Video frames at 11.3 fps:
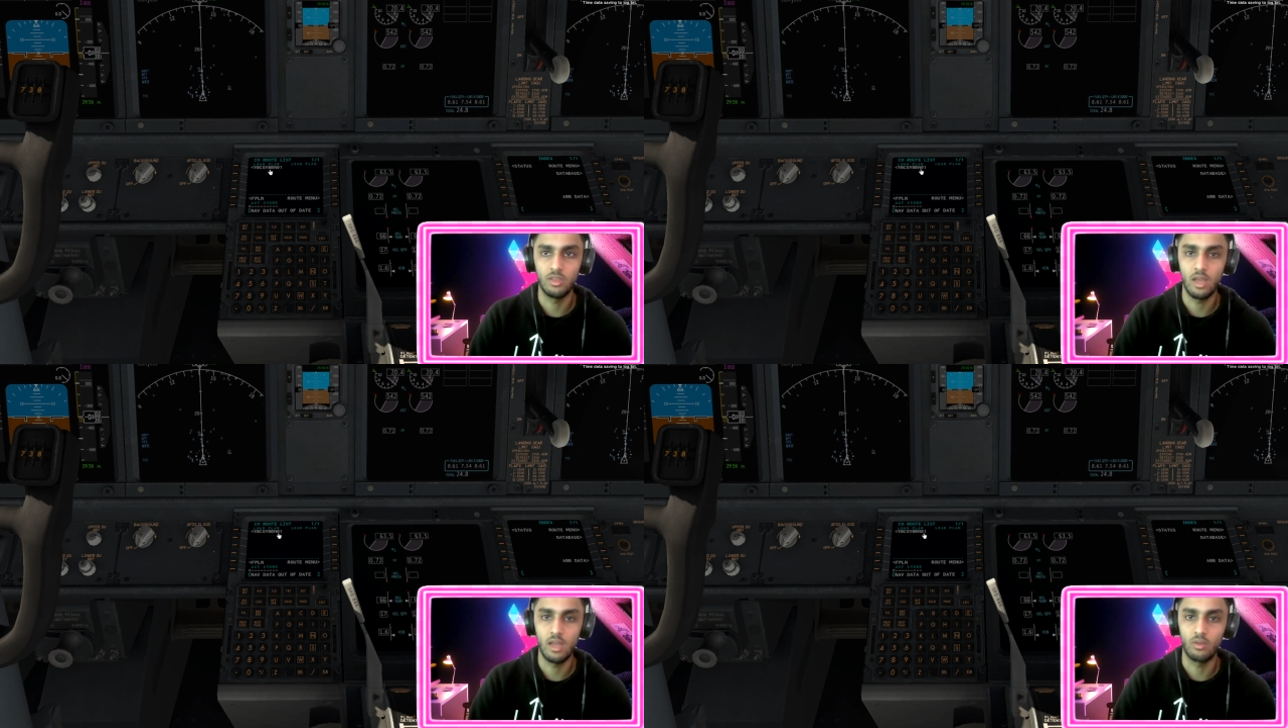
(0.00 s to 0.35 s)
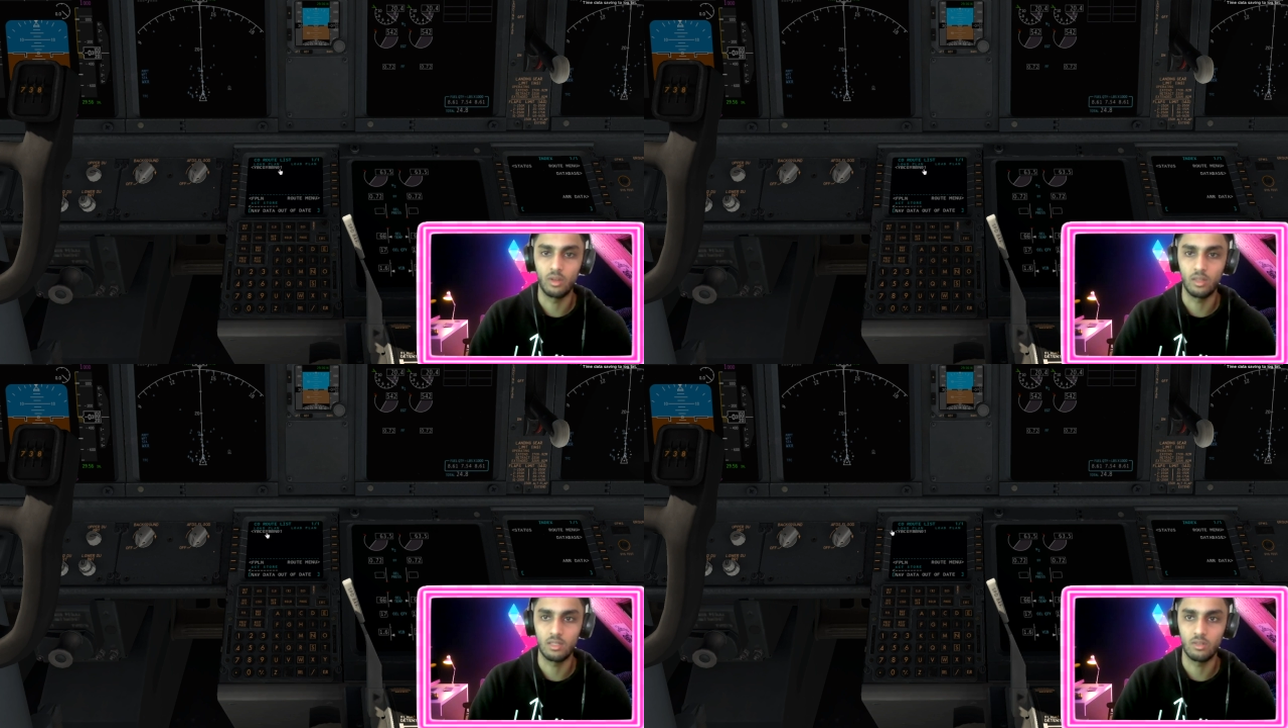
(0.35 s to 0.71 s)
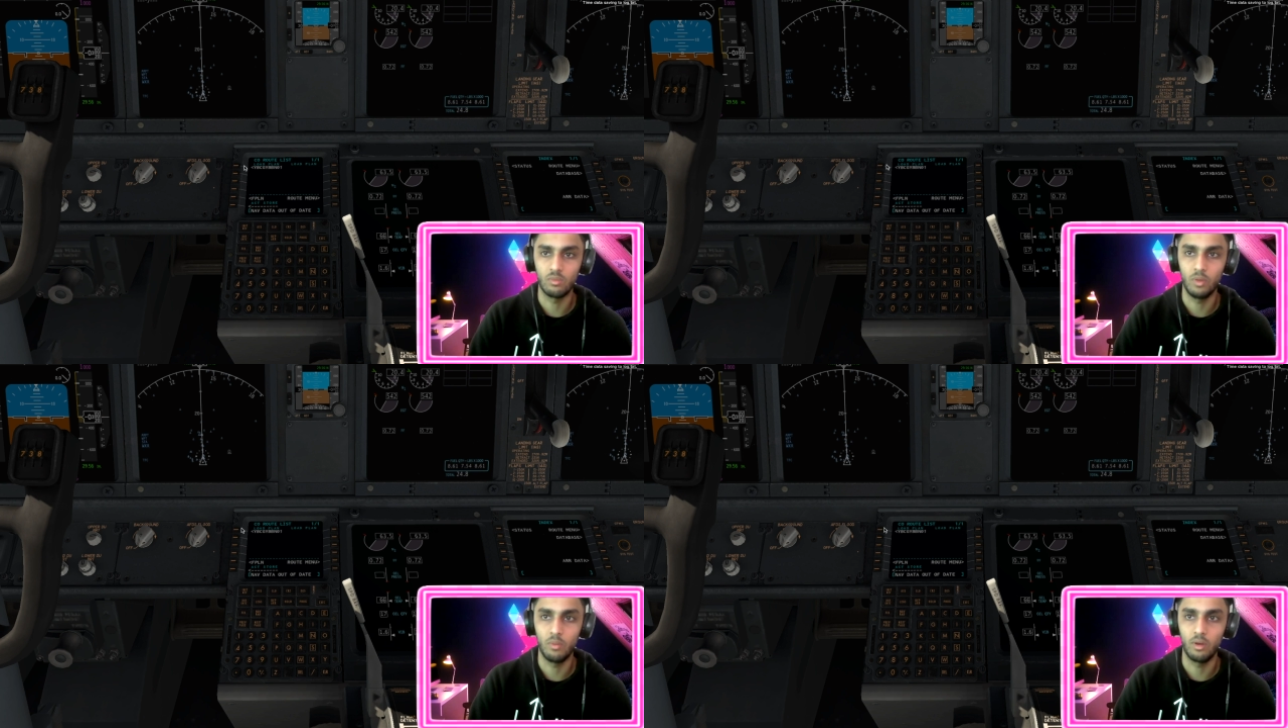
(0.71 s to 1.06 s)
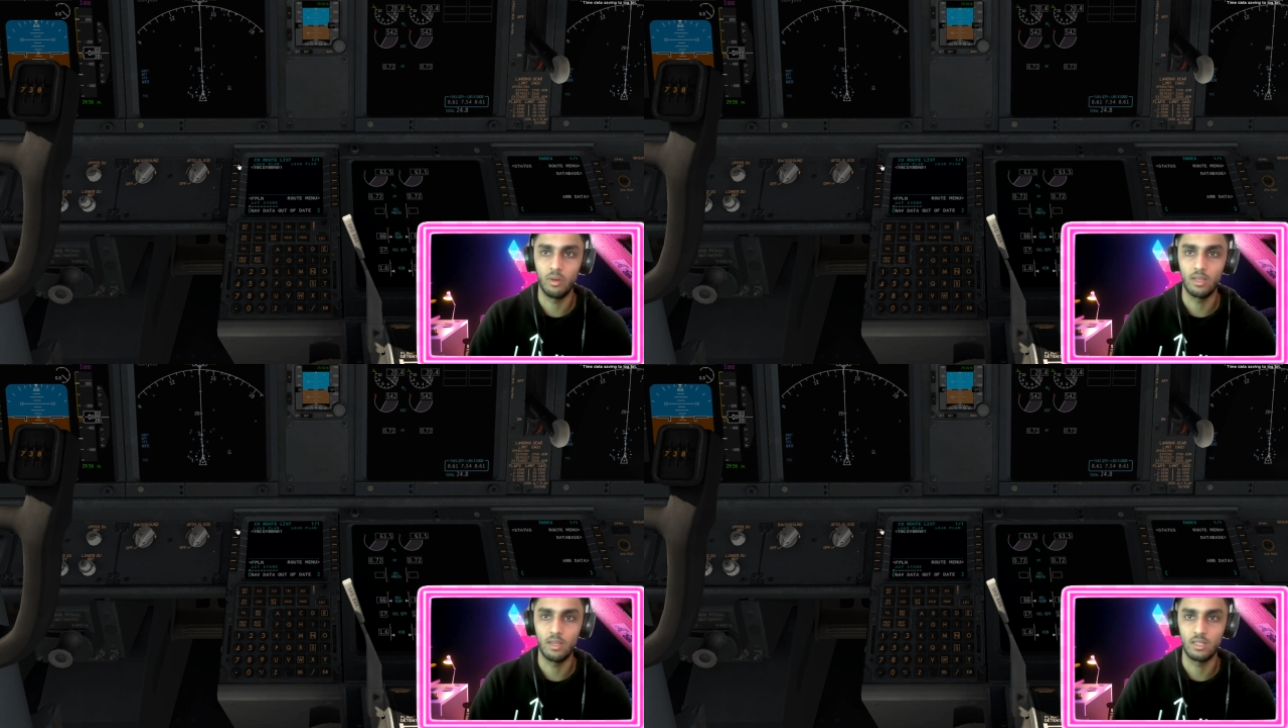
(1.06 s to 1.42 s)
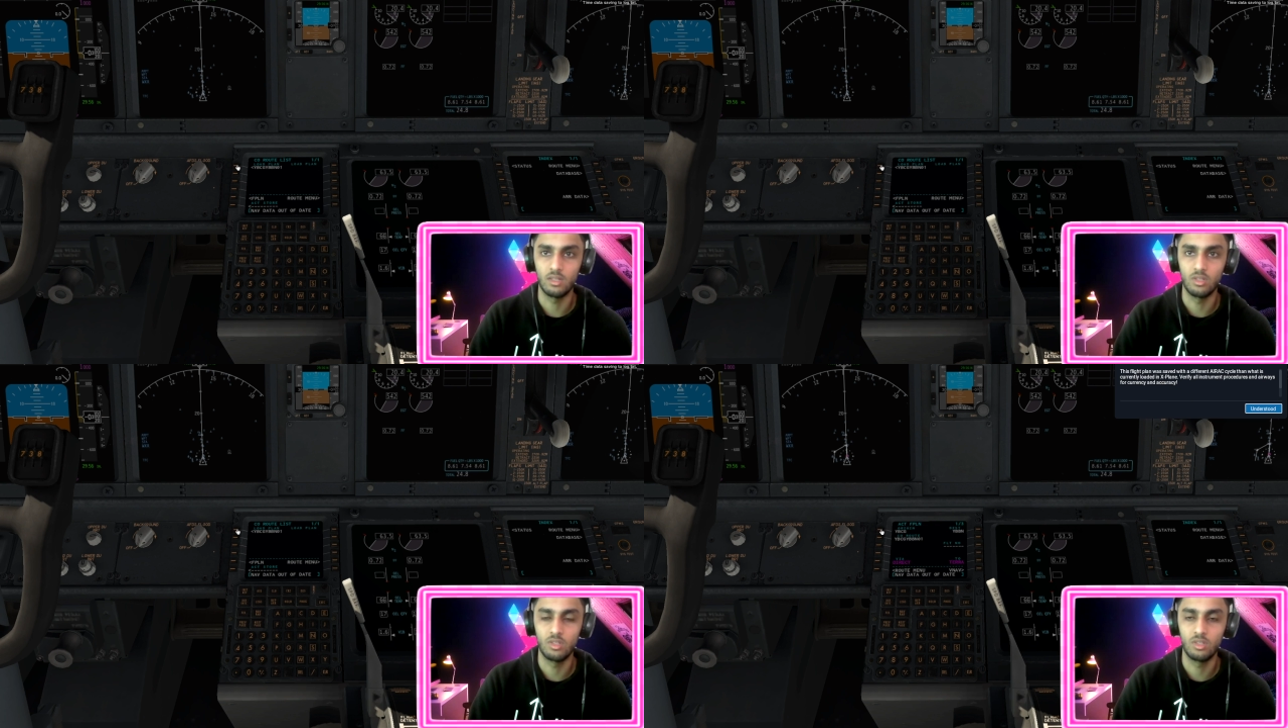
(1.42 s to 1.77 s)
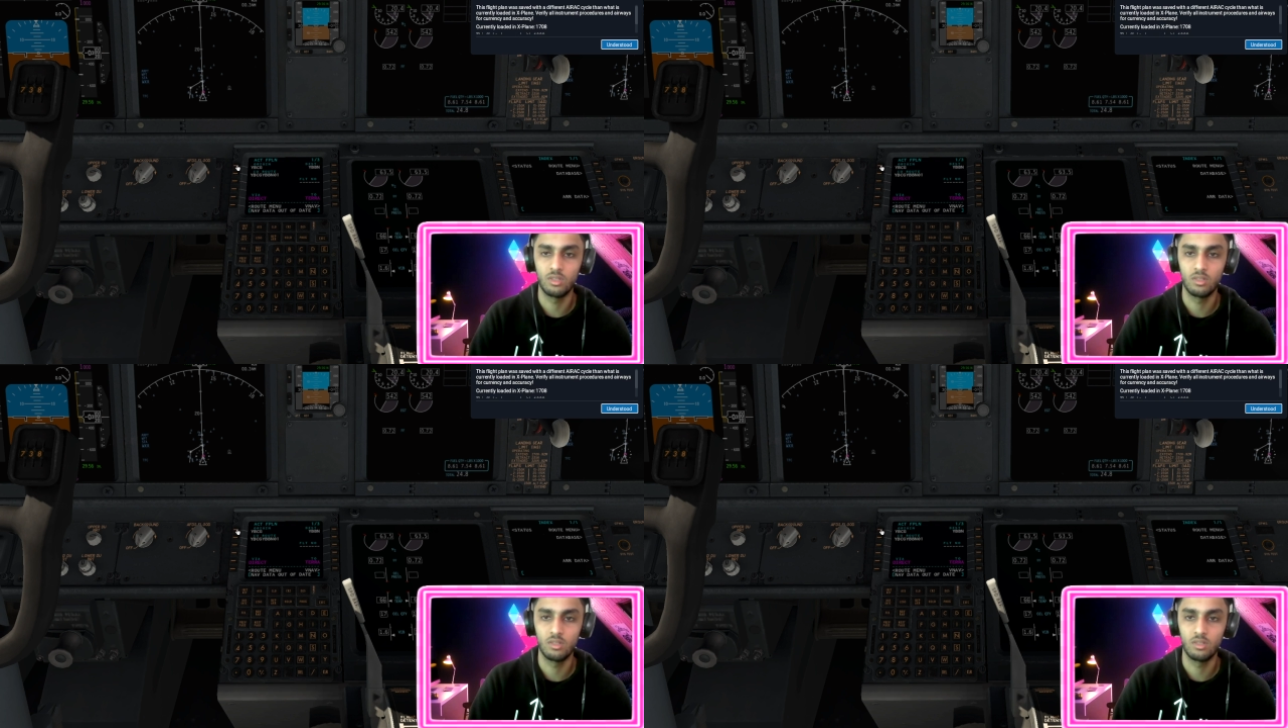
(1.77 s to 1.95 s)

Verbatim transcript: yeah, you'll get this little pop-up message